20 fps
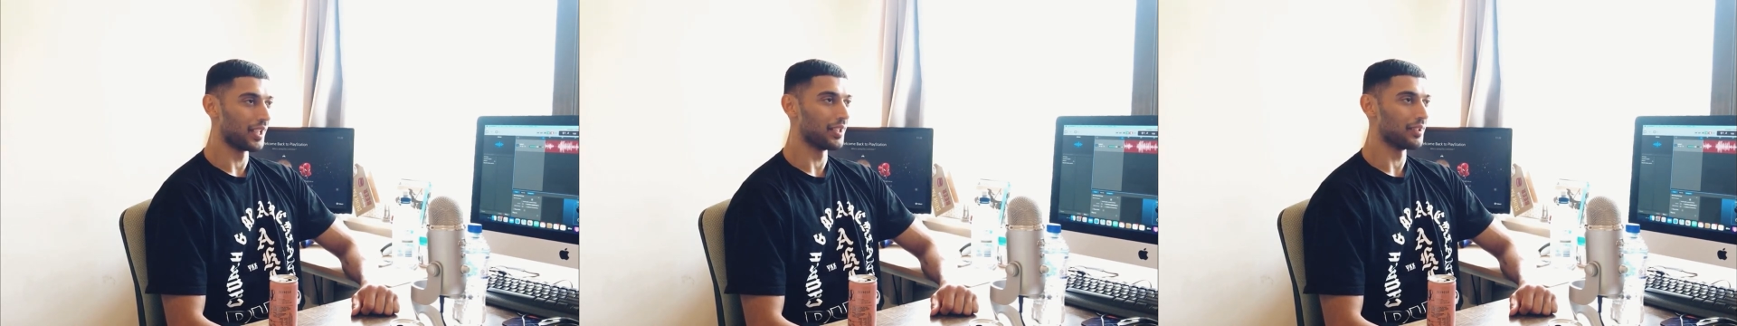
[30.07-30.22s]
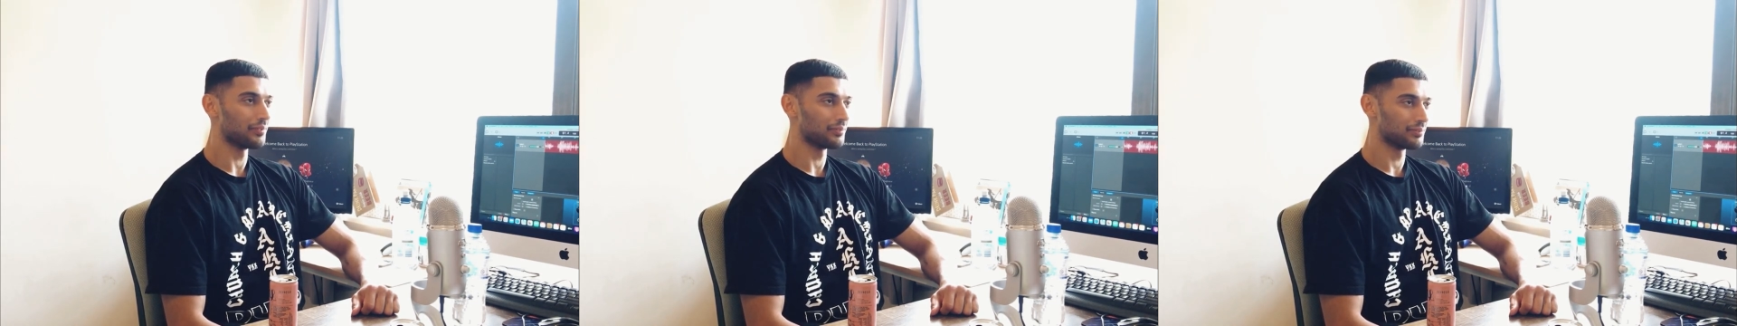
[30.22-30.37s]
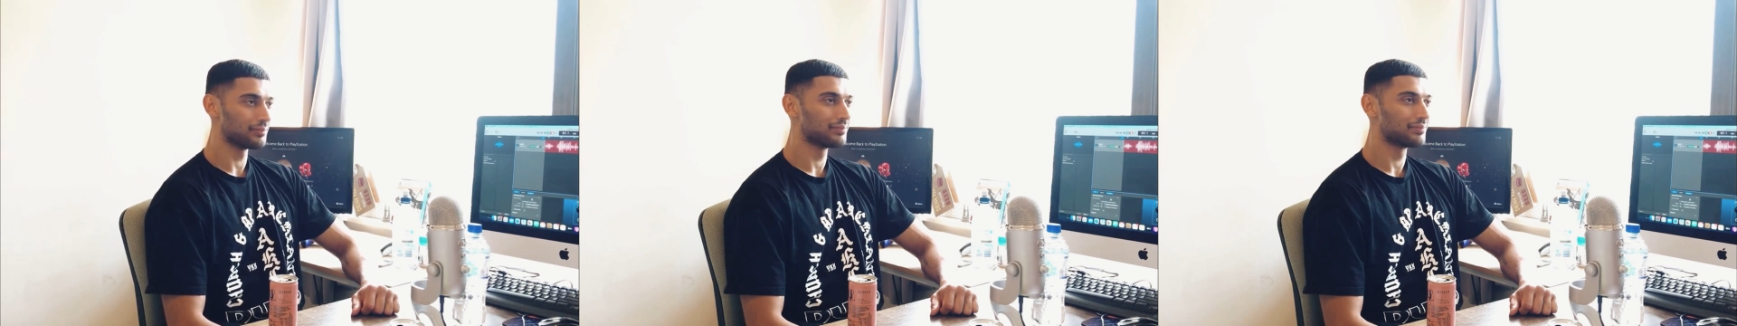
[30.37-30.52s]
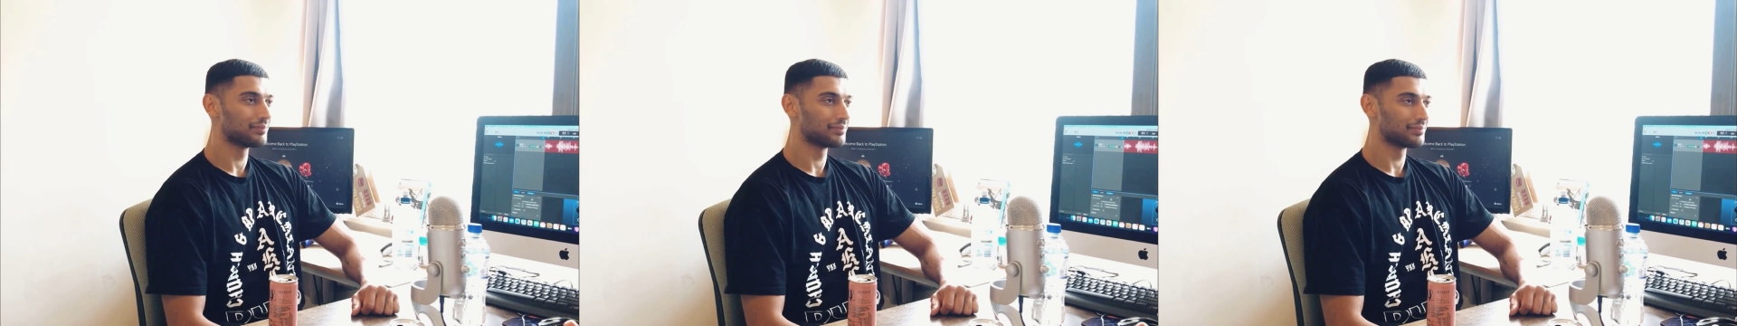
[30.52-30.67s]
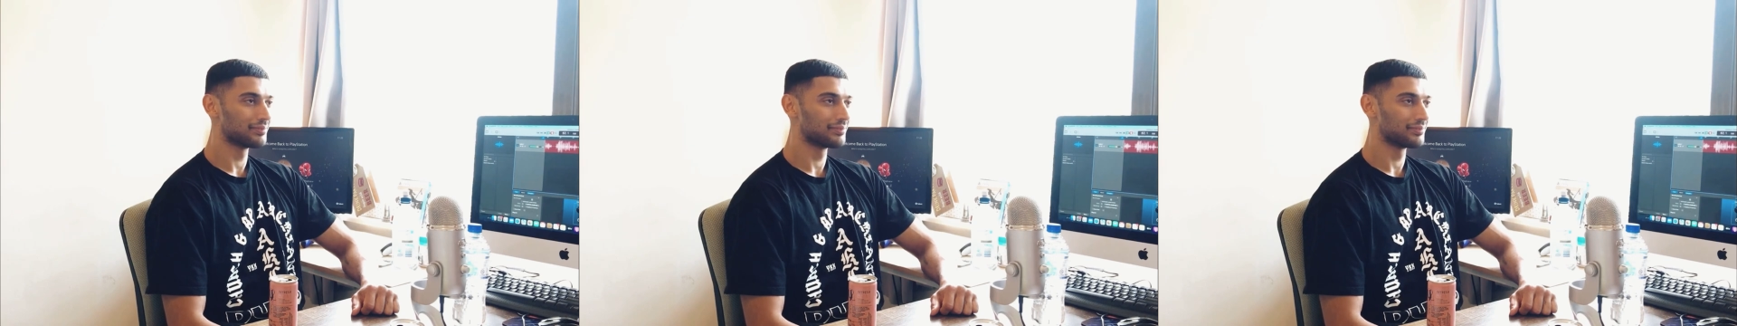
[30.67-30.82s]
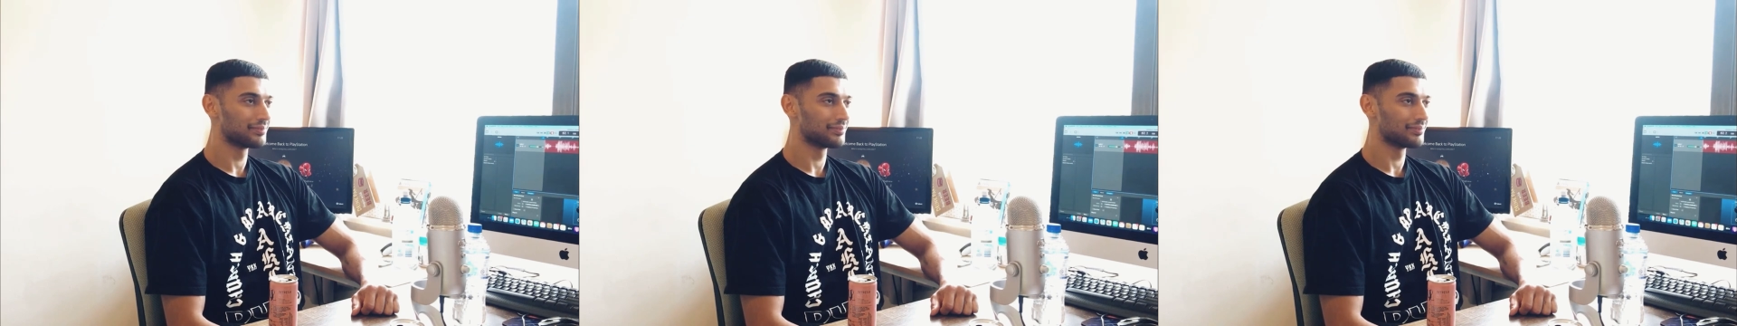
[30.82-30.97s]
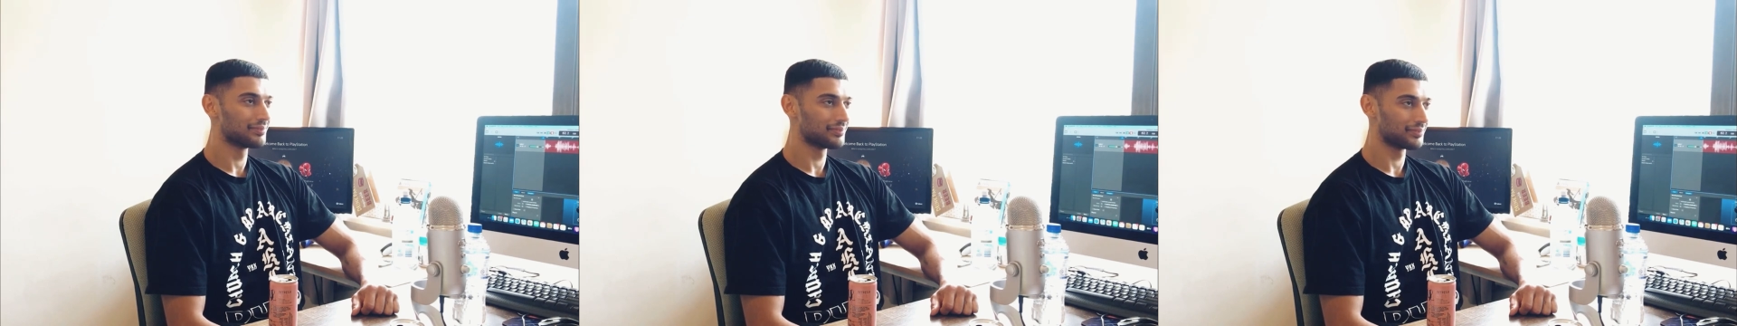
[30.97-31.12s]
train with these
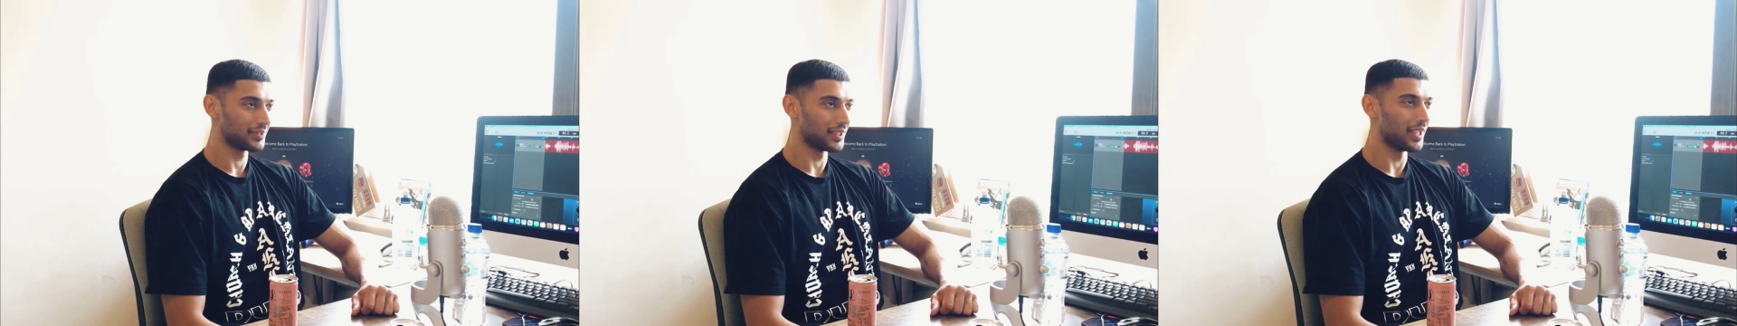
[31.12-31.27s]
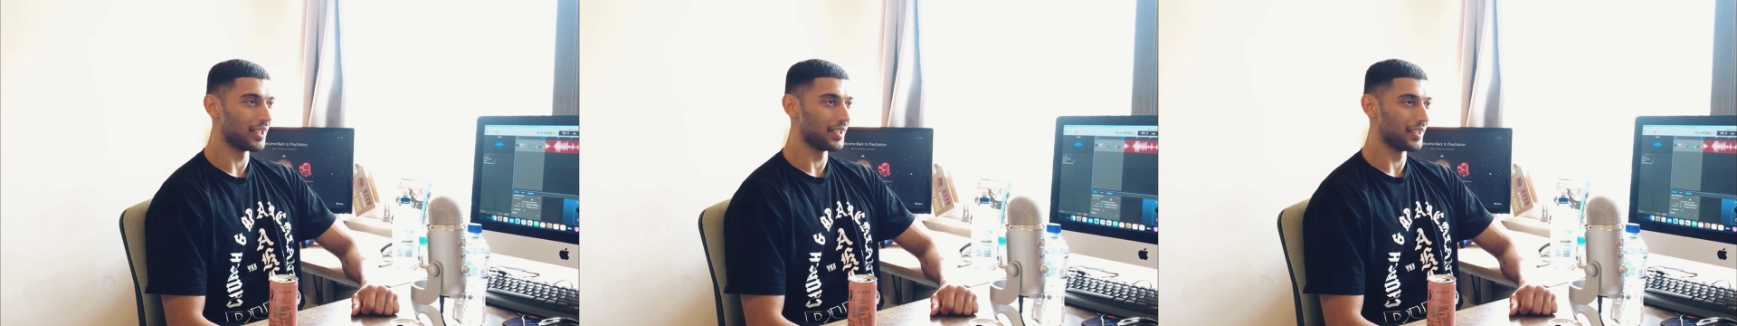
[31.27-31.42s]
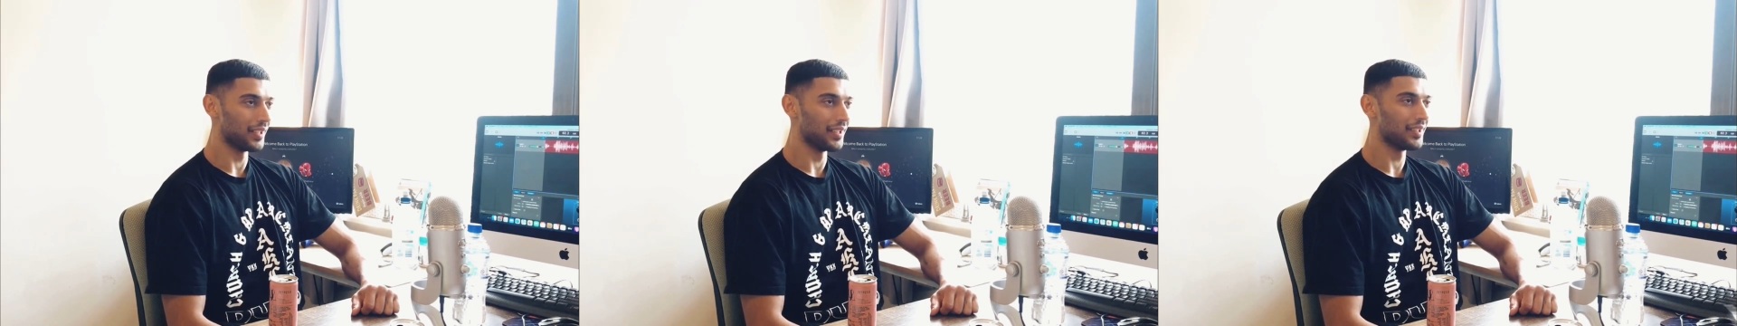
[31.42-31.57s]
greats. Yeah, yeah.